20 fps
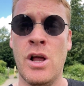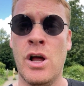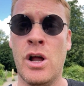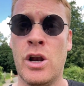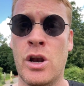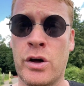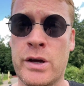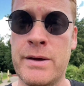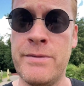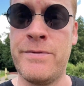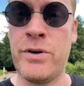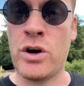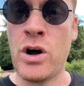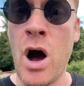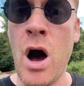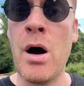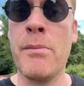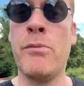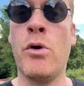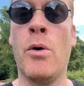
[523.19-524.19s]
looking for
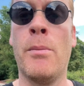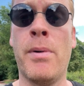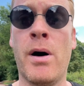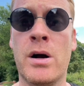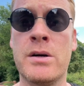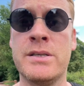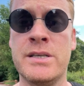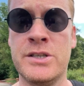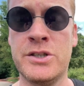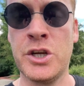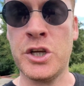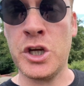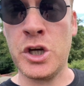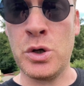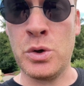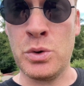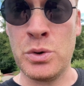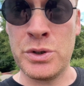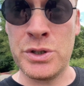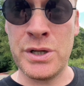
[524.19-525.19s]
cardboard boxes to
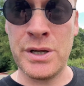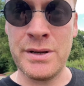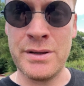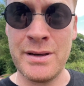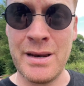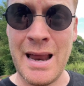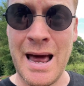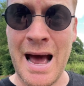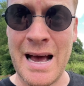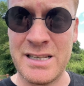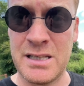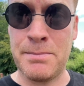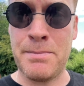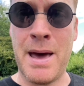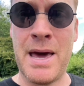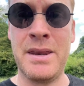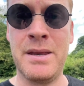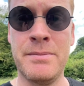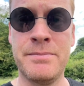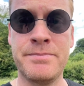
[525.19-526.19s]
use as a
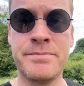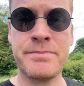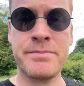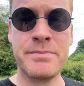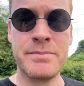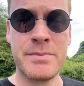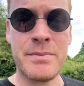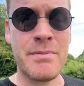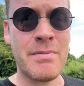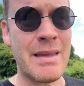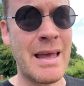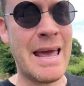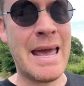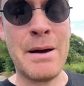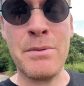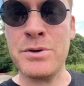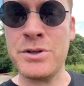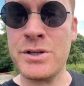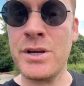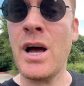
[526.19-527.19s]
bed. It
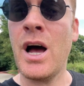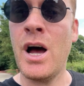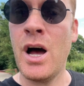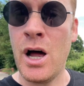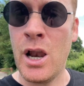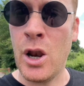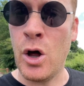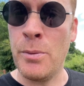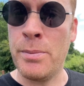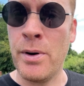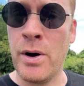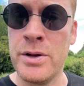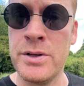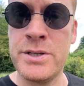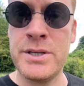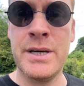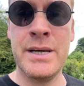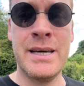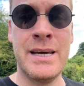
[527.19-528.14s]
was a low point.